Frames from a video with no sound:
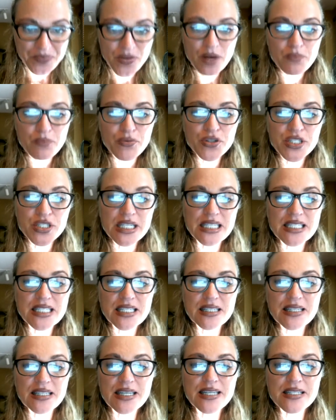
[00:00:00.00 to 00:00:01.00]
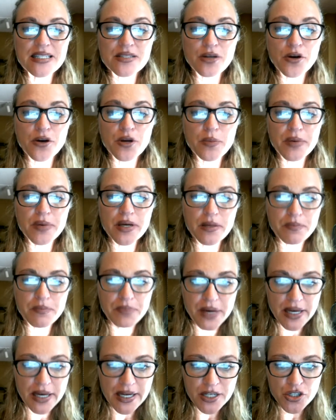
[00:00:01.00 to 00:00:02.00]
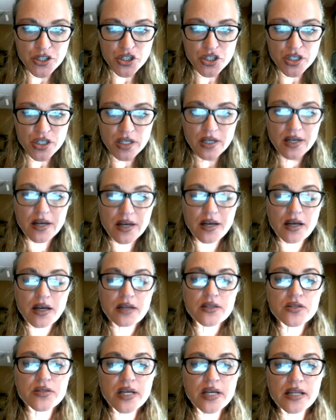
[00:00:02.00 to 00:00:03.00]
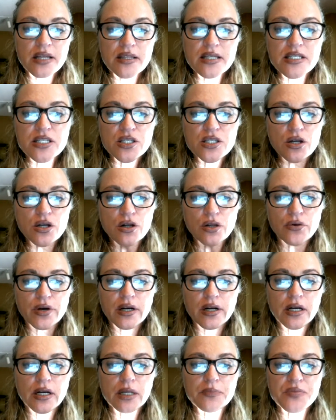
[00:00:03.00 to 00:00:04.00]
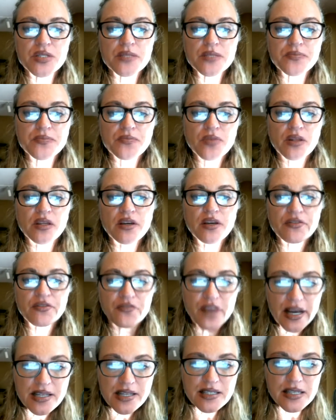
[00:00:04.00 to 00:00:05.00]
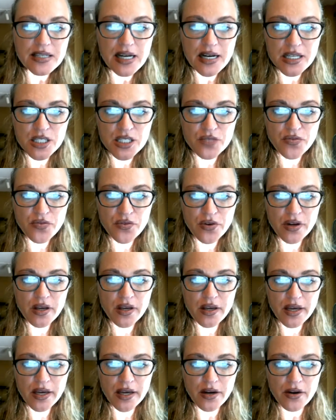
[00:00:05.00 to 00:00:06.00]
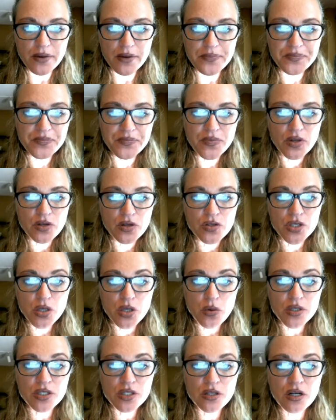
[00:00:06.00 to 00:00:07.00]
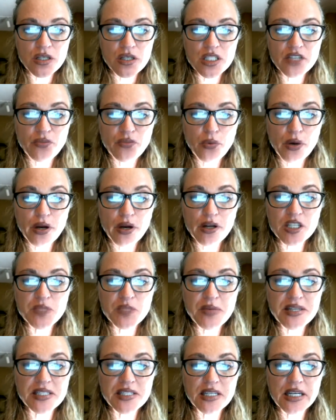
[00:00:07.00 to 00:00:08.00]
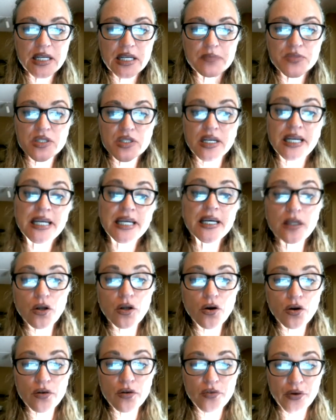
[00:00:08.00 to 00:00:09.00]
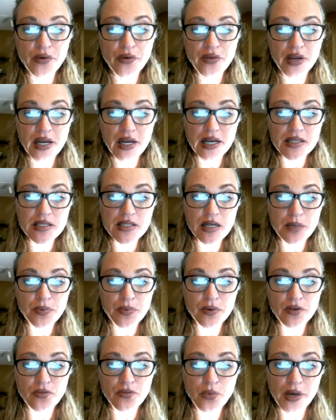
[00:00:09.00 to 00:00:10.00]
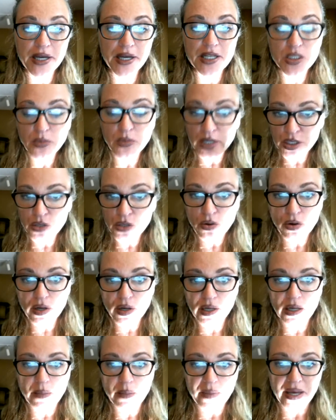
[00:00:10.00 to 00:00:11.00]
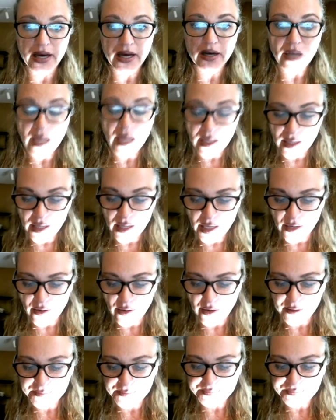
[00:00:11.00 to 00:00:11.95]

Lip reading: predicting that he's going to be impeached. And this solar eclipse, the effects last for a year. So it's not as if we're expecting him to keel over in the next couple of weeks. We're talking about a year.